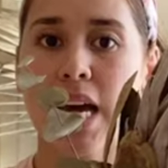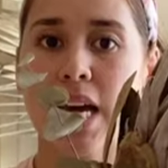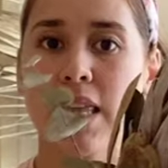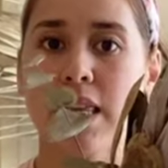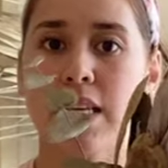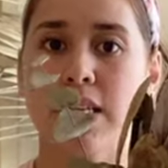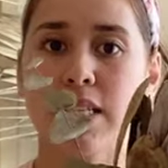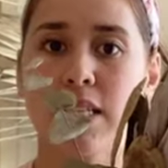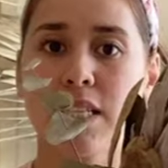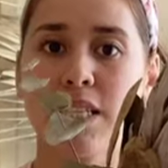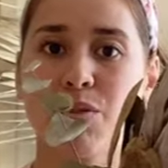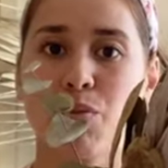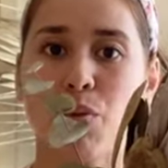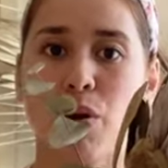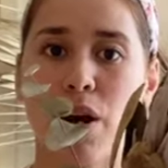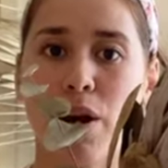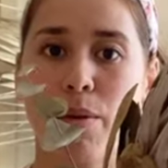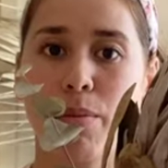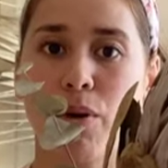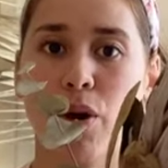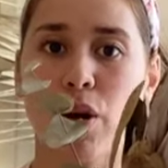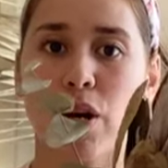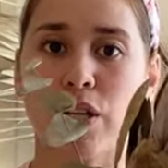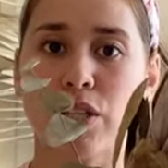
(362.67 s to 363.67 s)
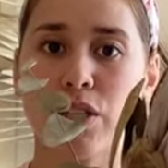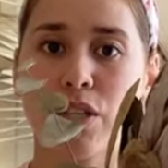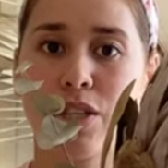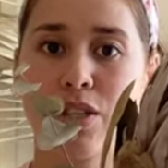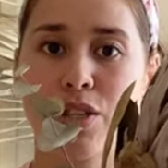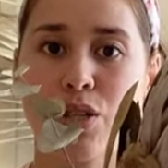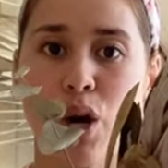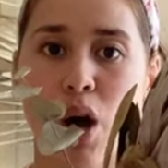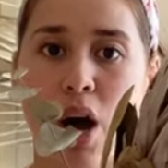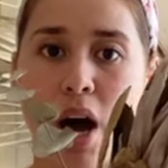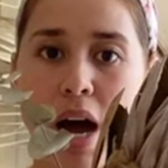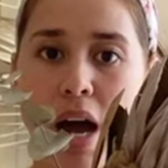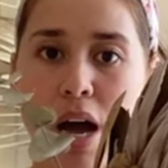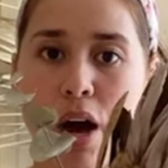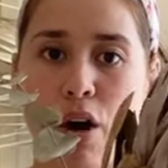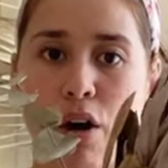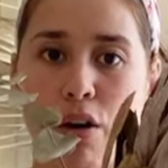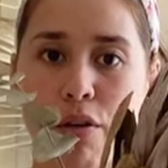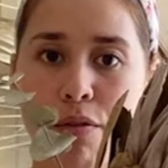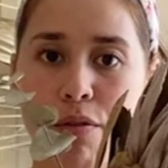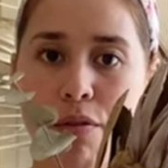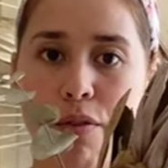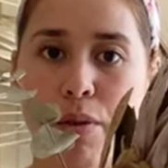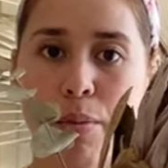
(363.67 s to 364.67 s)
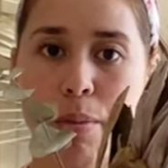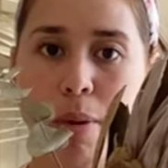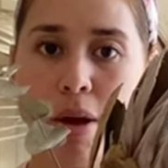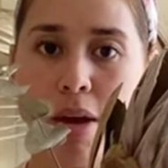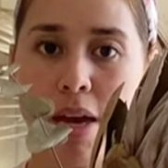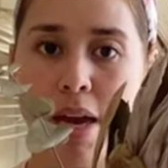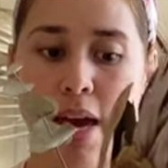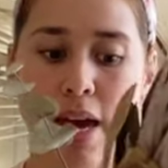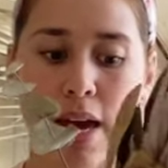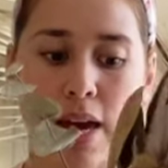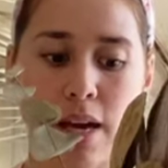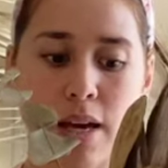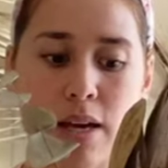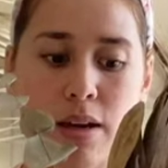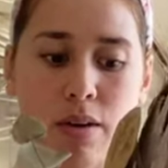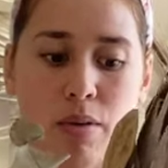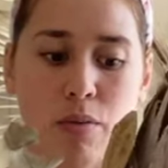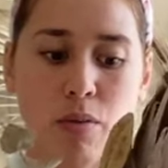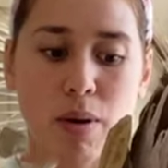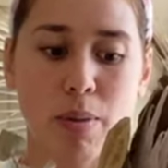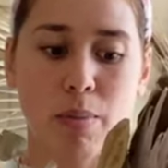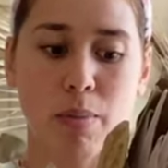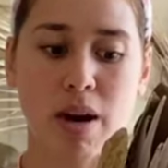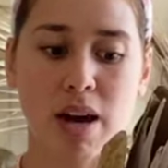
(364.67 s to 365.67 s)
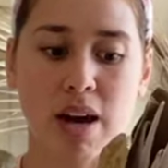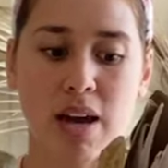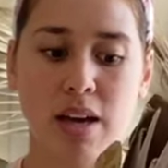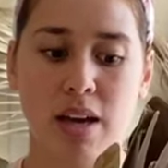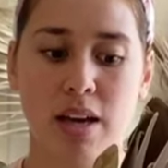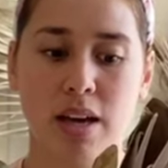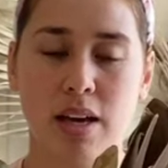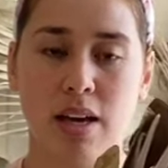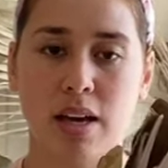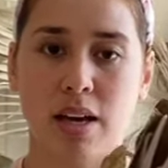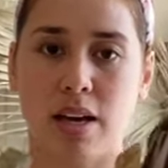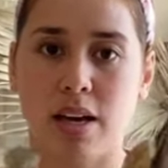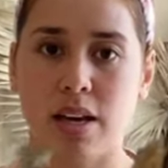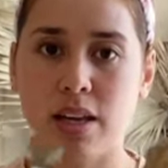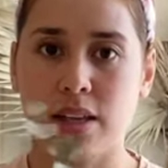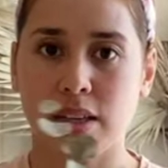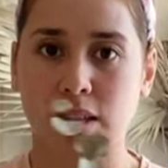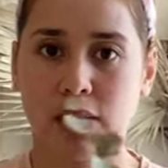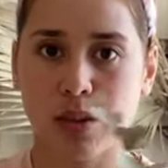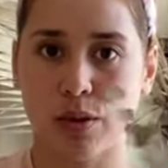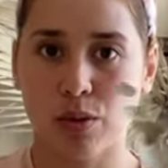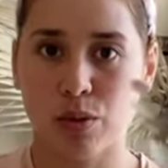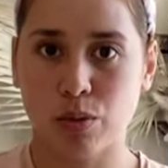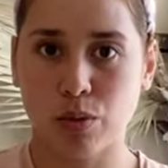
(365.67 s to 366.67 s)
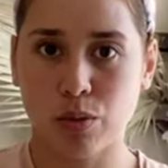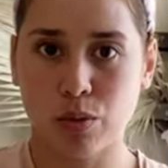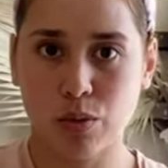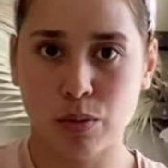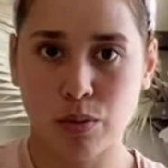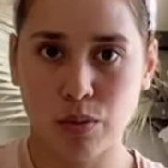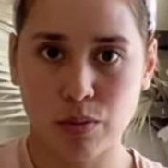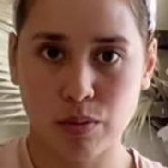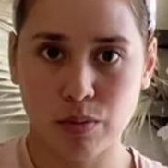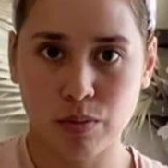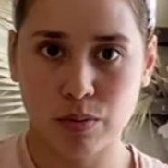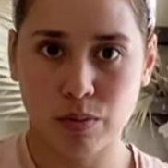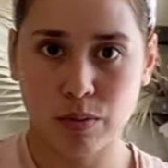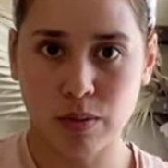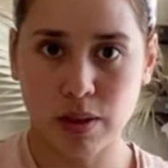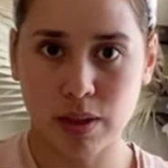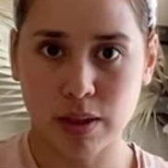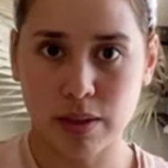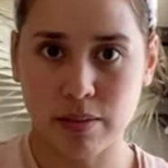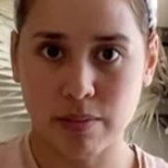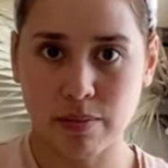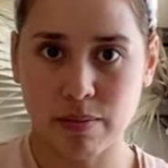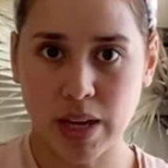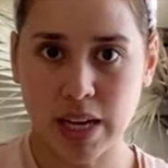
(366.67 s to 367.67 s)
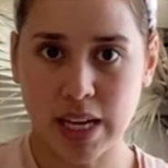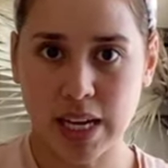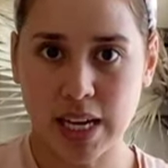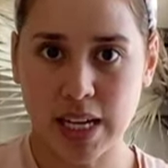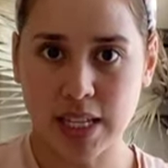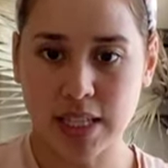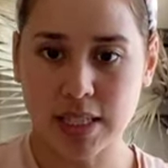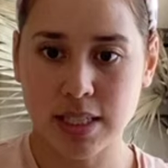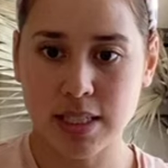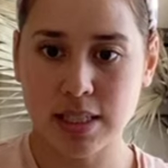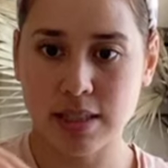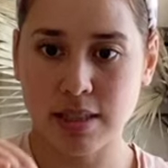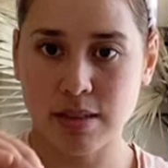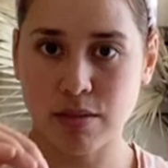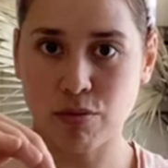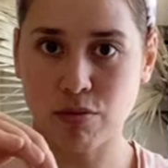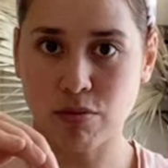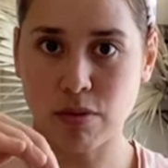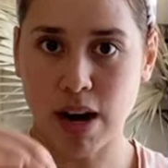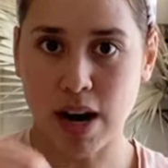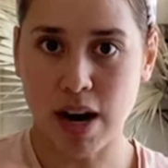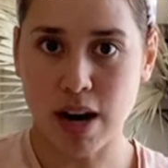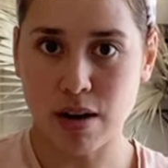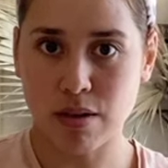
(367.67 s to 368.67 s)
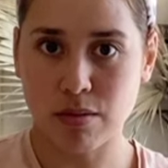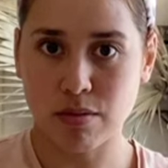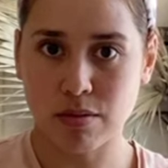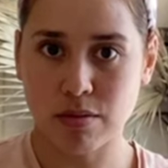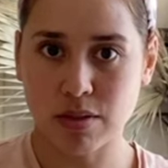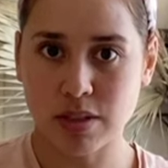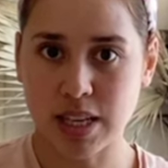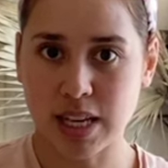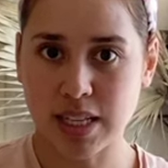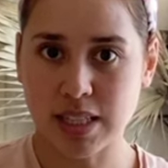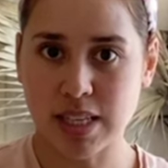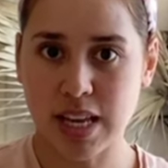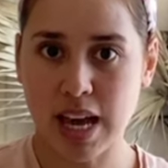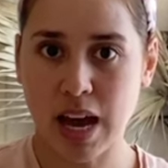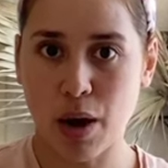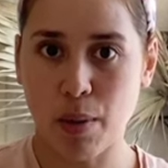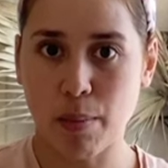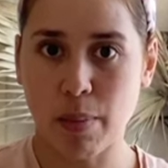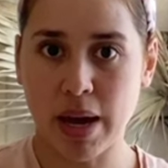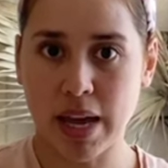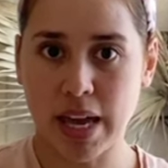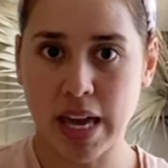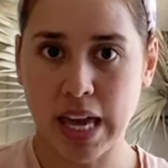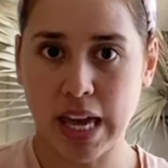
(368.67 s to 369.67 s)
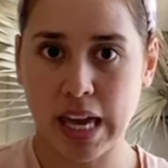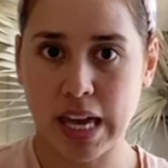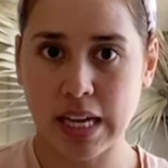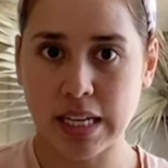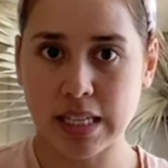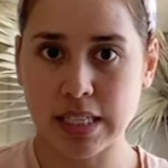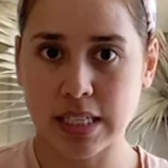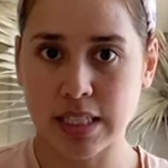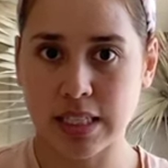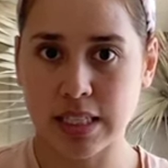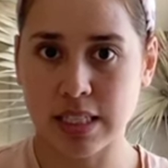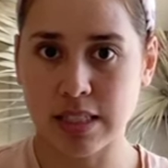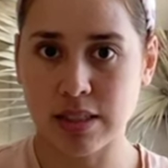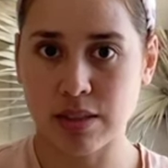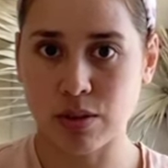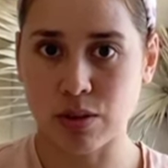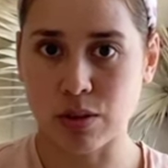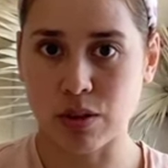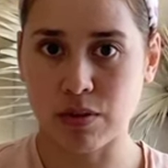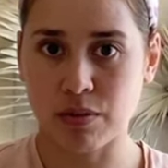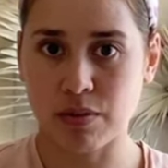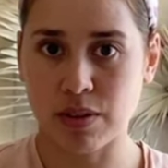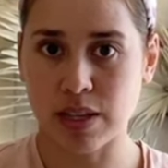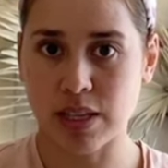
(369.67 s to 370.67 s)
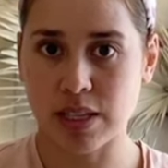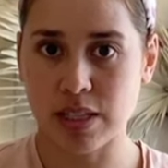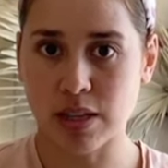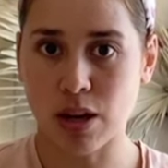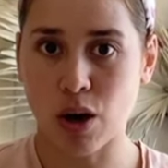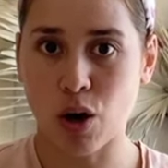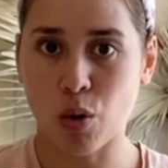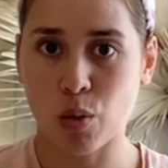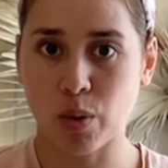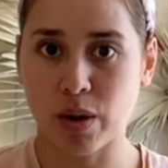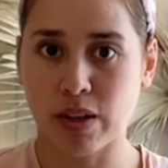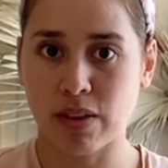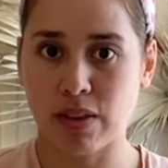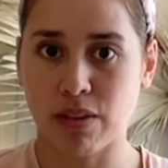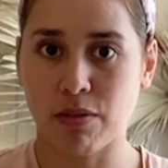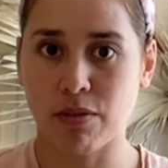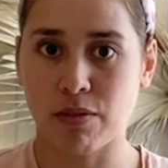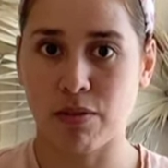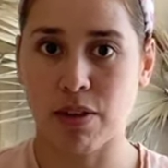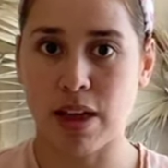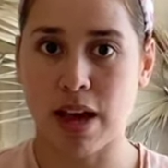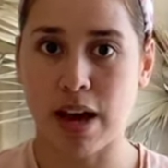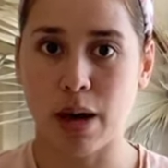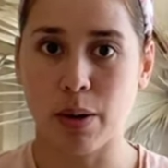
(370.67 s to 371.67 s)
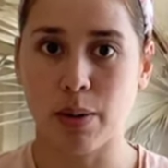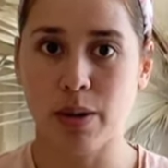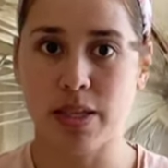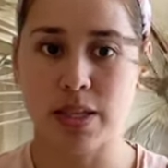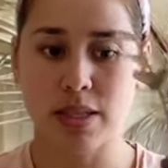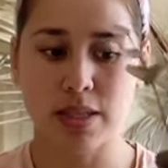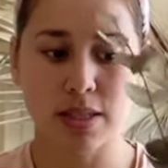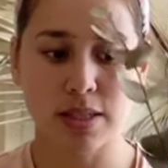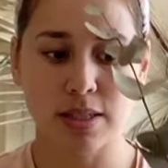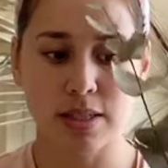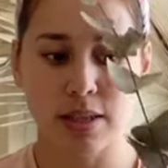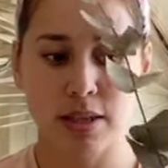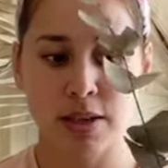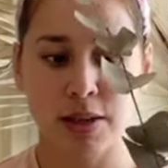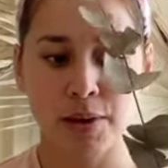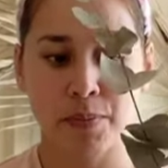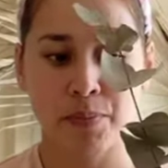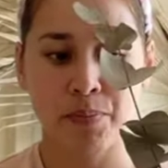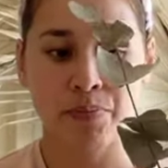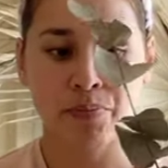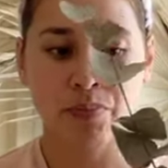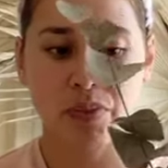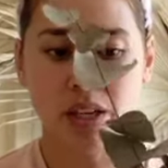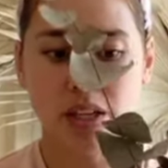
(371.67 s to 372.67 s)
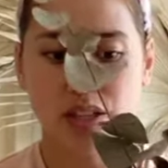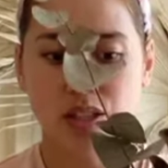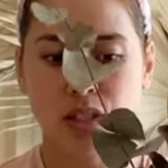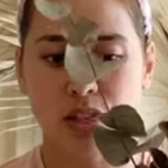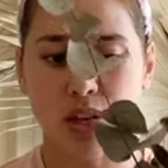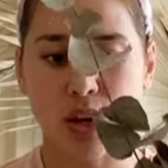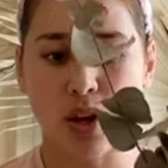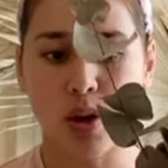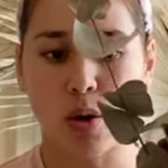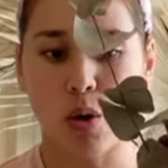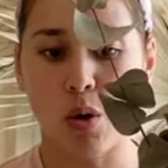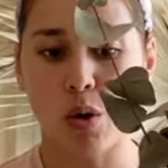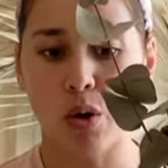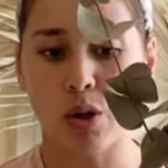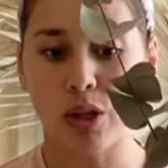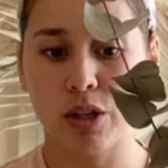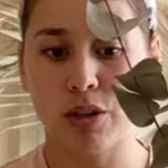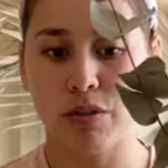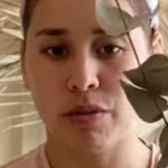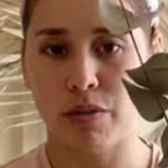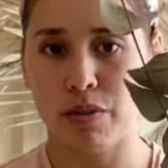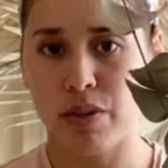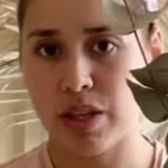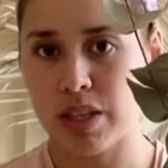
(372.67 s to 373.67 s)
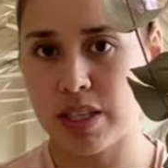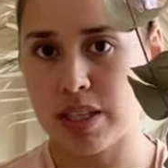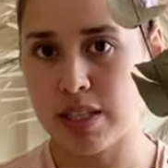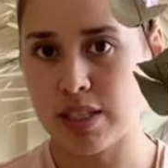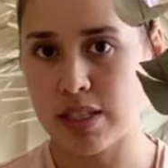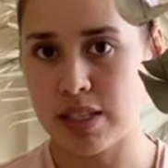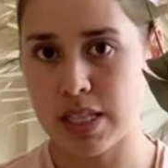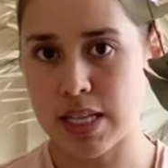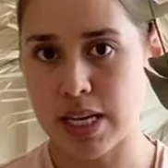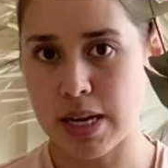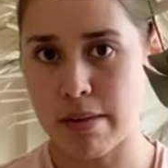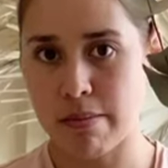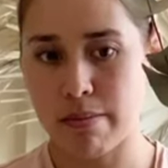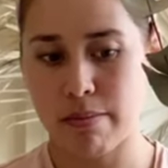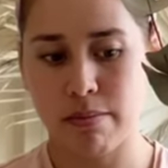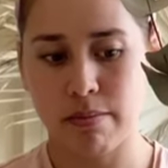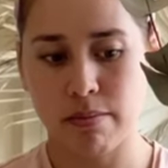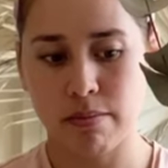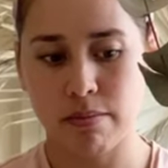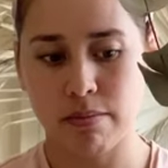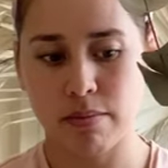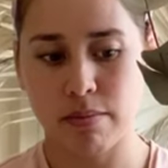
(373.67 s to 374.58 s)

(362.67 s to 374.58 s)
this is where I'm going to tie off the bouquet, where my little, I guess, round, that's how my hand sort of is holding the flowers. So all of this stem,